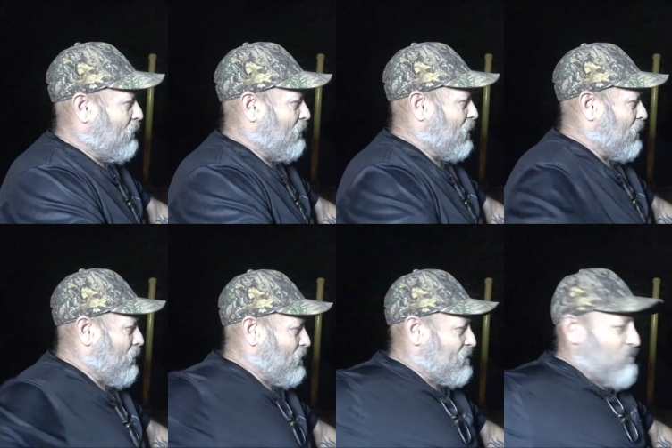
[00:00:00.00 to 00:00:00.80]
we got
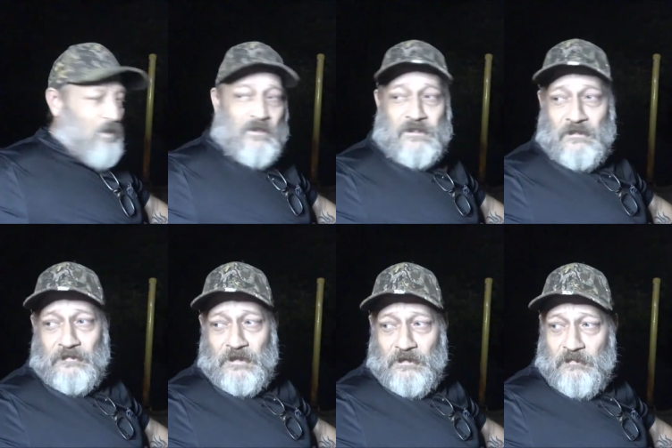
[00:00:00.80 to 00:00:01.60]
all this moss
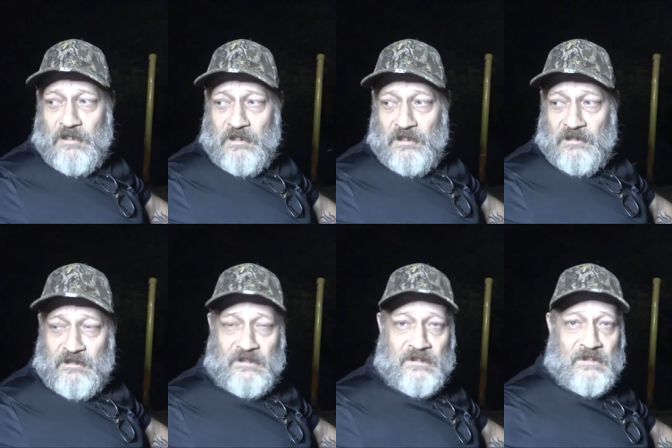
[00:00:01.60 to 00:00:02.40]
over here behind
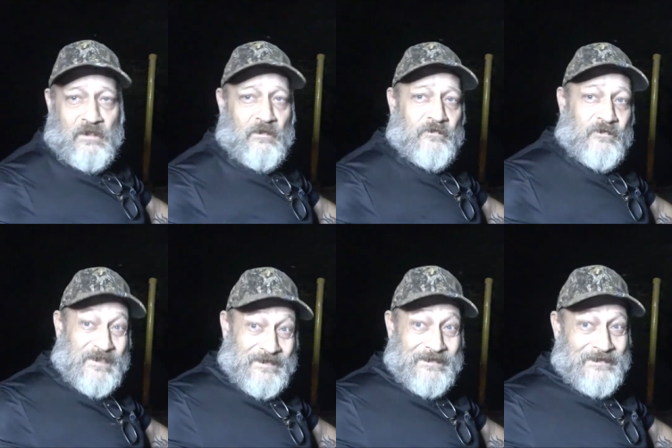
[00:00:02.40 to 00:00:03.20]
us and stuff
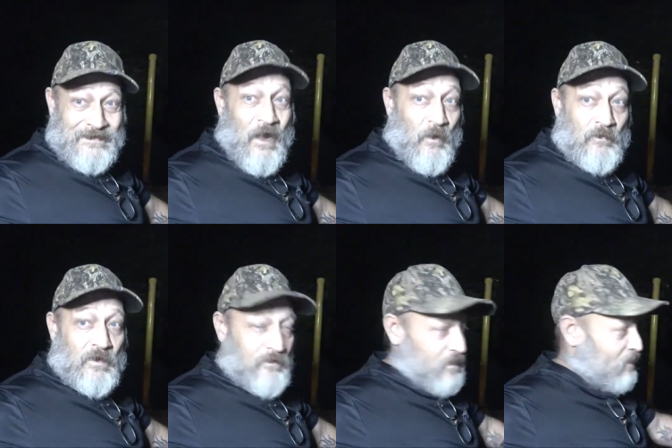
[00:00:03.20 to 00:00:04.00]
that's not
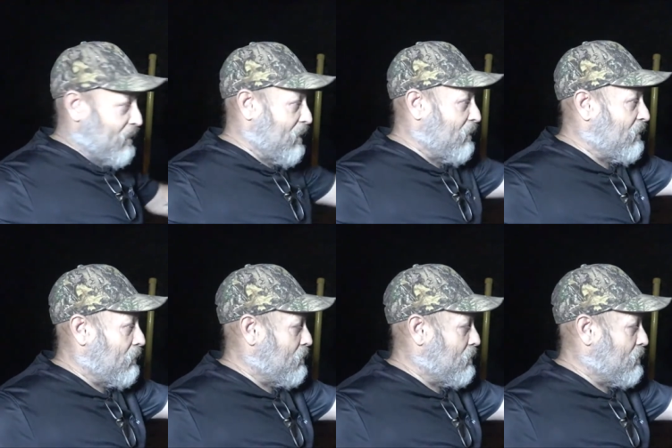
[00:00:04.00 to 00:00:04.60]
moving. Like out here,